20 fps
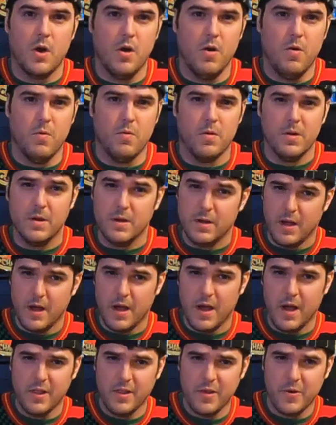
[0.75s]
Oh,
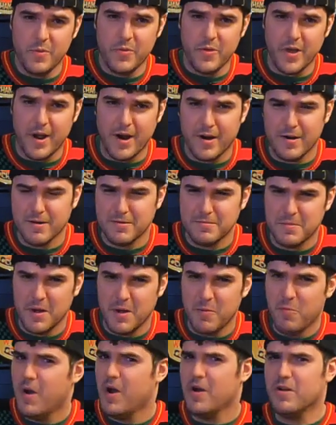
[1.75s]
hello there,
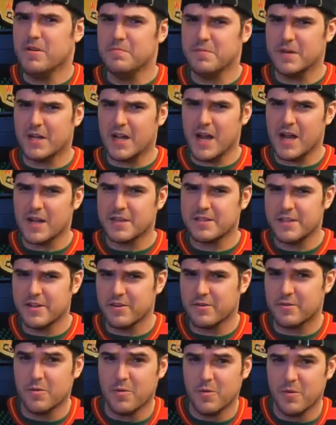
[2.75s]
and welcome to
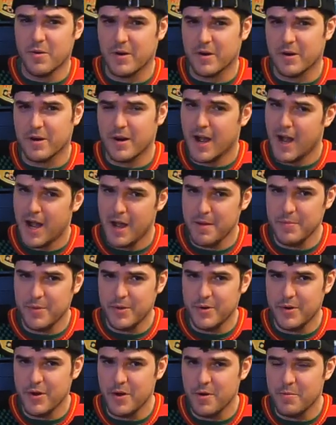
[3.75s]
Cocktail Corner. I'm
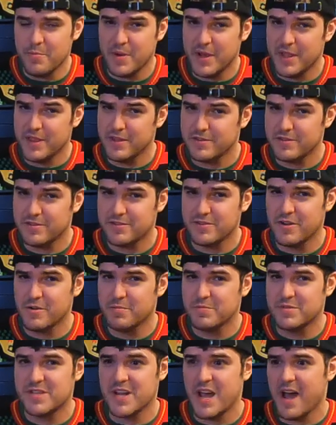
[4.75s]
the Gnome, and this is
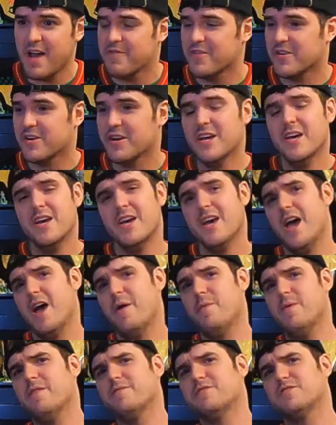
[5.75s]
Gnome's Tavern.
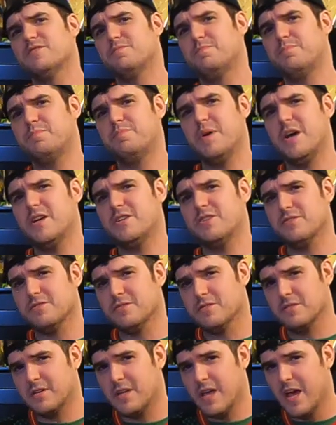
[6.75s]
And we have a
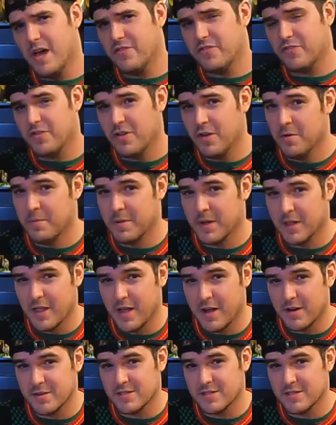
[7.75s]
special guest coming later